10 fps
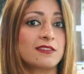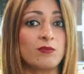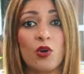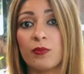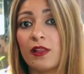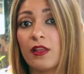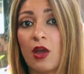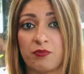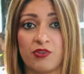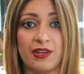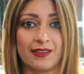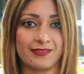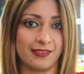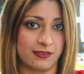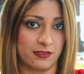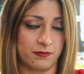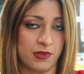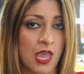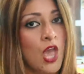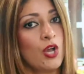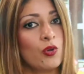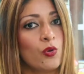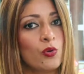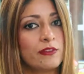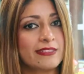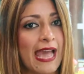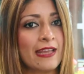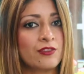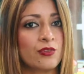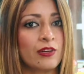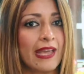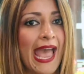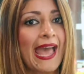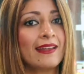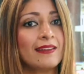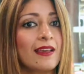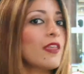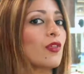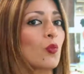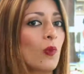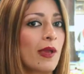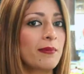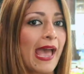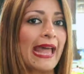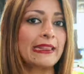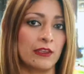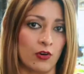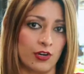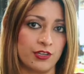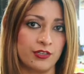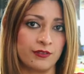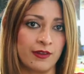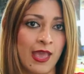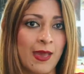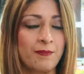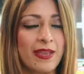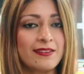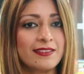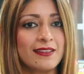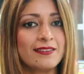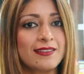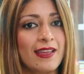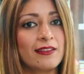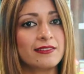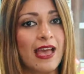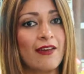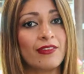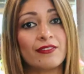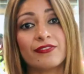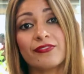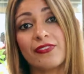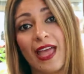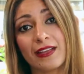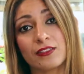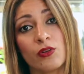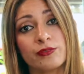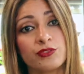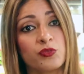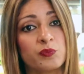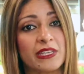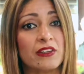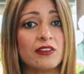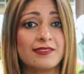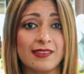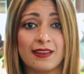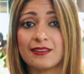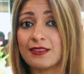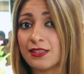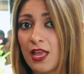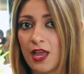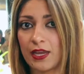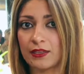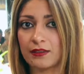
mobile operating system, Google's Android, and the web at large. PC sales have in fact also been on a steady decline.